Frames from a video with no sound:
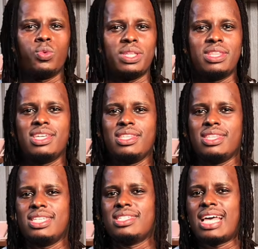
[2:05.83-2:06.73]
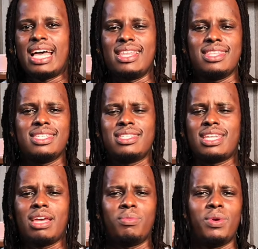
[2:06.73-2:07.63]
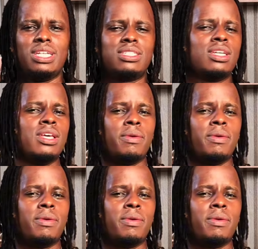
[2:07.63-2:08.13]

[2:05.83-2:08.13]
within this and this time range.